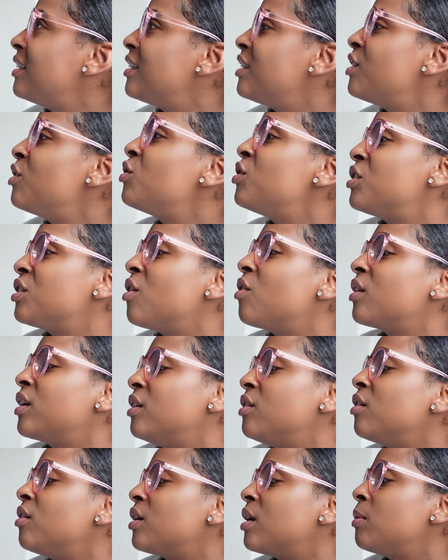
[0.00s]
you just gonna
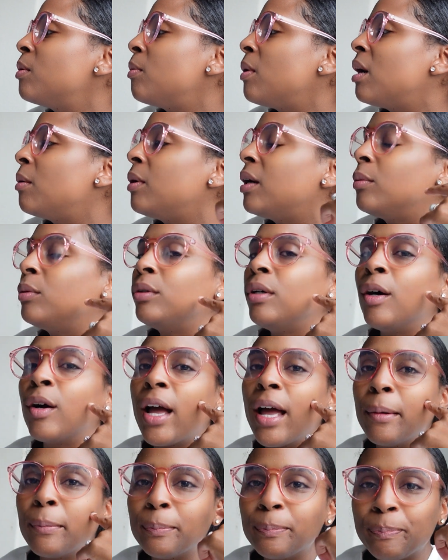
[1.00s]
you gonna keep the mom Bible?
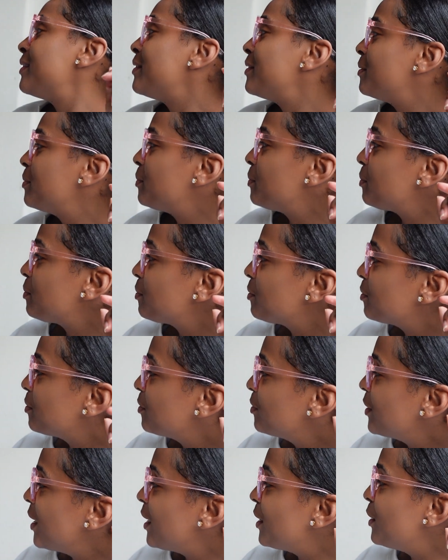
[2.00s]
Okay.
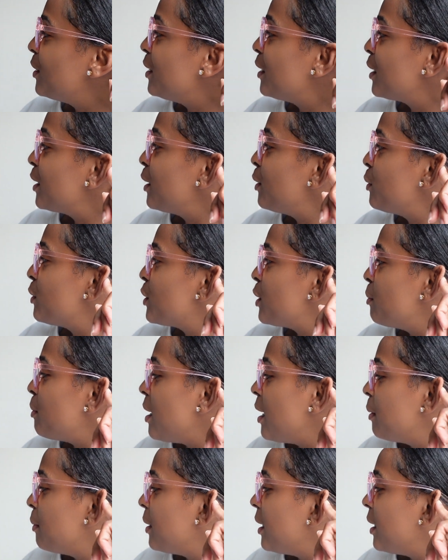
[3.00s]
Yeah, you look cute with your mom